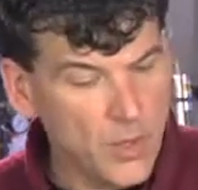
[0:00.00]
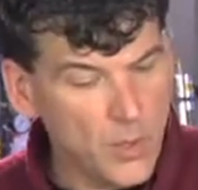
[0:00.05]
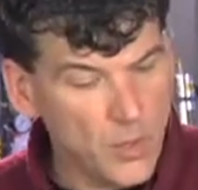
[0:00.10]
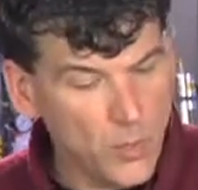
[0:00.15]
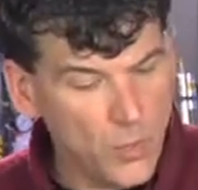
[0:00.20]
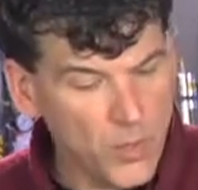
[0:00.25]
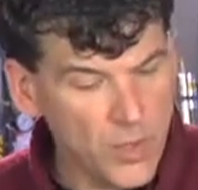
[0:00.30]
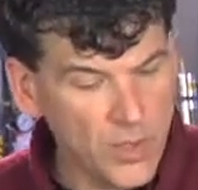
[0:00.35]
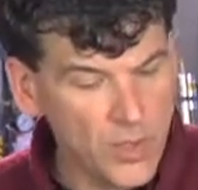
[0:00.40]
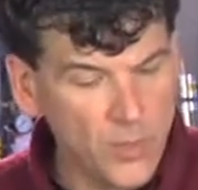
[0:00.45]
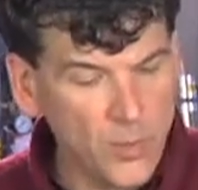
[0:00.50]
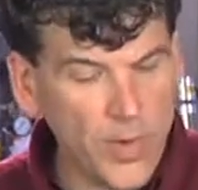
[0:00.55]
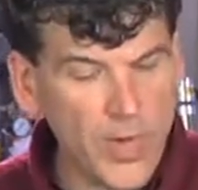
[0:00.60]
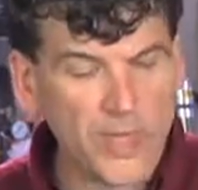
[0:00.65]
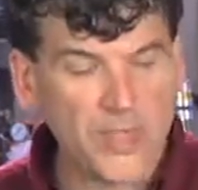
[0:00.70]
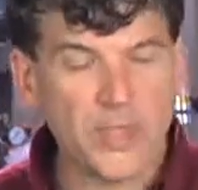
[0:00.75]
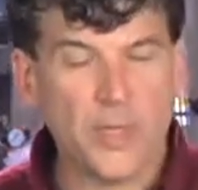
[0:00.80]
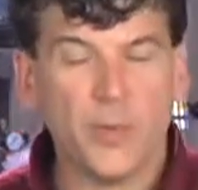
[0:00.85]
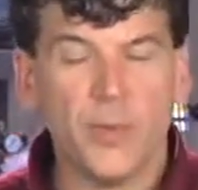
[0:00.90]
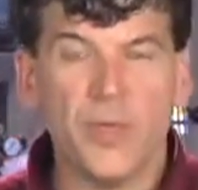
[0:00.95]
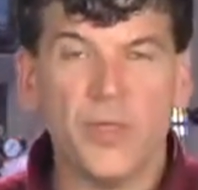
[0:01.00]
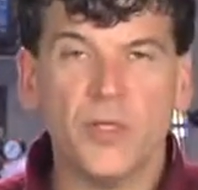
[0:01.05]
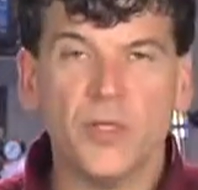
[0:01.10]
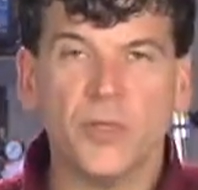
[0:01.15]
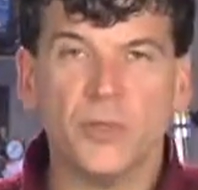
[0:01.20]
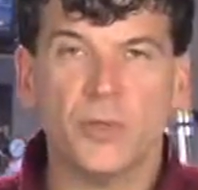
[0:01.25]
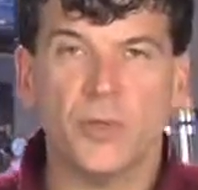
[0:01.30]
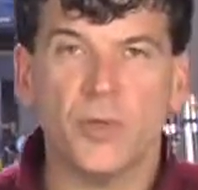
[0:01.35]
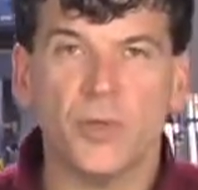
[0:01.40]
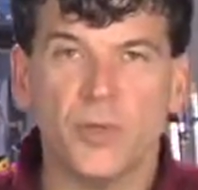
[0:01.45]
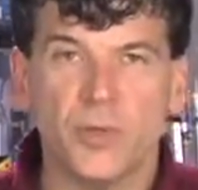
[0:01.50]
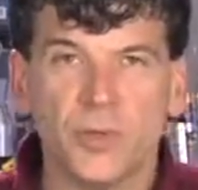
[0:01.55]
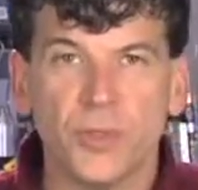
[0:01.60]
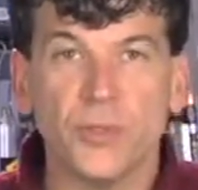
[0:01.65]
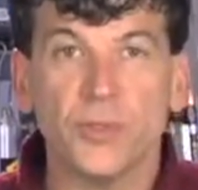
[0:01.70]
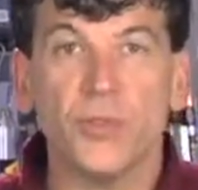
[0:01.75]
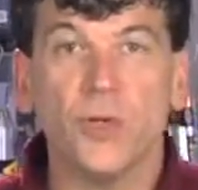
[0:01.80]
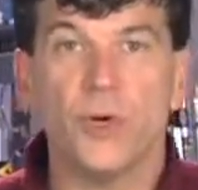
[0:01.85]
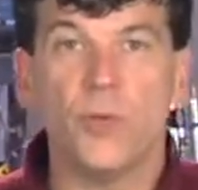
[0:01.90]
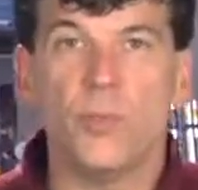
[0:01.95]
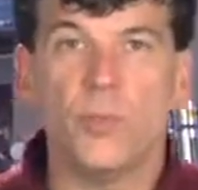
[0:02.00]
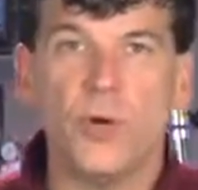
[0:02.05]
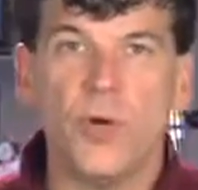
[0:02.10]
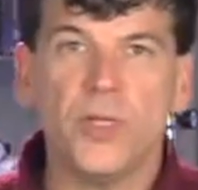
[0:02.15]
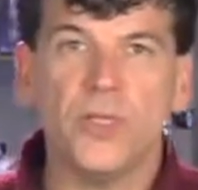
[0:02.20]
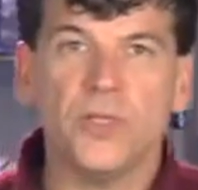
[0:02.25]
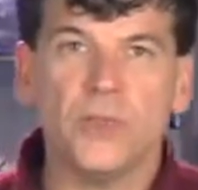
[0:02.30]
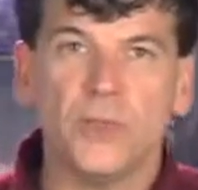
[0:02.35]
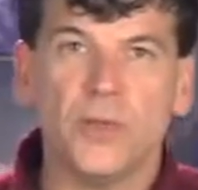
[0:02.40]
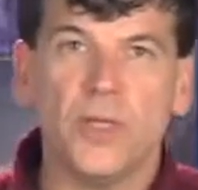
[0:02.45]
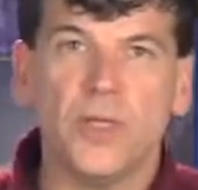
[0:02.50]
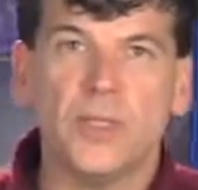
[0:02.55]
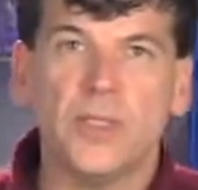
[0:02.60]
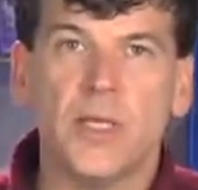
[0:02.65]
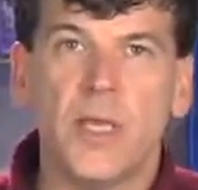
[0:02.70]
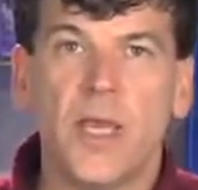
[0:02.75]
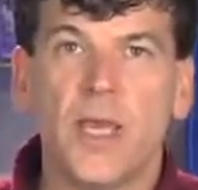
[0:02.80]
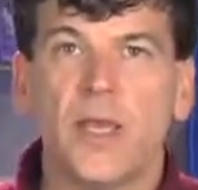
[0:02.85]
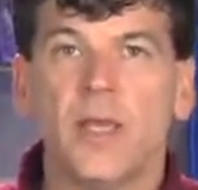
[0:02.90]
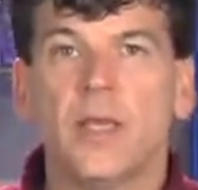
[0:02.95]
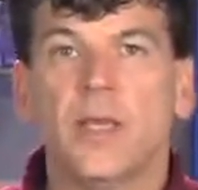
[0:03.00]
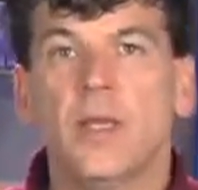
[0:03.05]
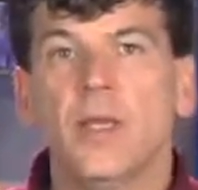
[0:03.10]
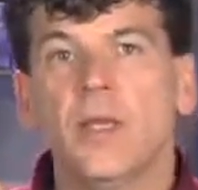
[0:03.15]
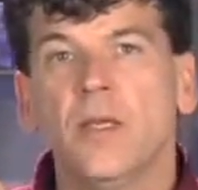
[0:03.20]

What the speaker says: One of the ways that we ensure there is no moisture in the tank